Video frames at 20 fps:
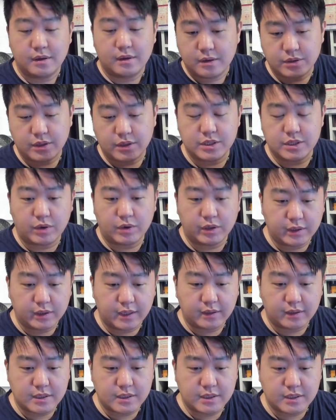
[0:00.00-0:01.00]
So I just want to
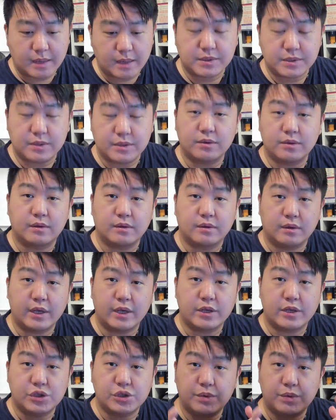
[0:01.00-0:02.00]
take this episode
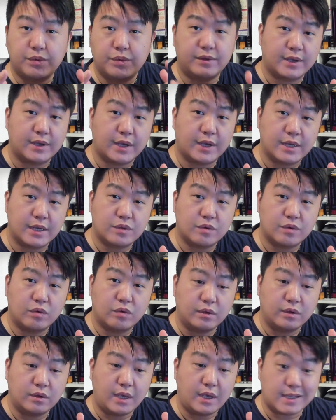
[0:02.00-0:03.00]
and share with you guys
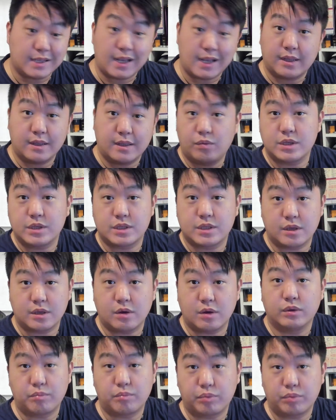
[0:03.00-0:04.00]
exactly what this
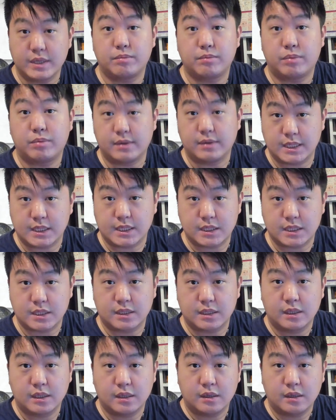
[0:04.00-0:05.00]
golden principle is.